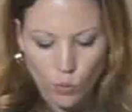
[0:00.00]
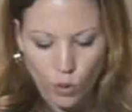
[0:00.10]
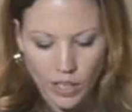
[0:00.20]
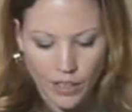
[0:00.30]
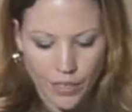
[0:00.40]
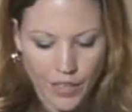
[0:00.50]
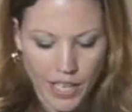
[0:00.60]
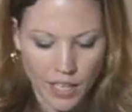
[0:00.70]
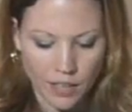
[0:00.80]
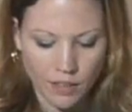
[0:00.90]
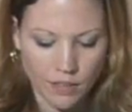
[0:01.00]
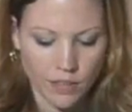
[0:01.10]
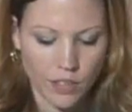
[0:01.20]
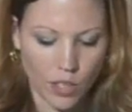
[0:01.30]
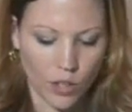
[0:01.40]
you want it thin,
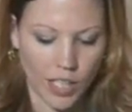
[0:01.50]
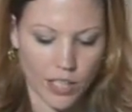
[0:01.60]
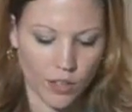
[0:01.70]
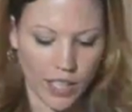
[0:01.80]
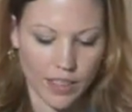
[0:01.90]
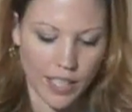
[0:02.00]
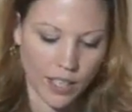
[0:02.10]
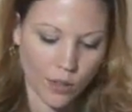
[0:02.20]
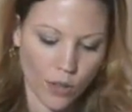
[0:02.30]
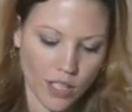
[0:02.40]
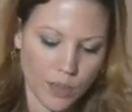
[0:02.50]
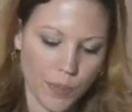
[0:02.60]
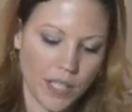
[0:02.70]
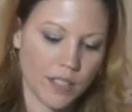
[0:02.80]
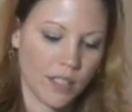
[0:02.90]
like you like thin crust
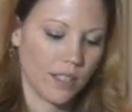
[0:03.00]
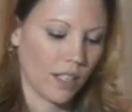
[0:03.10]
pizza,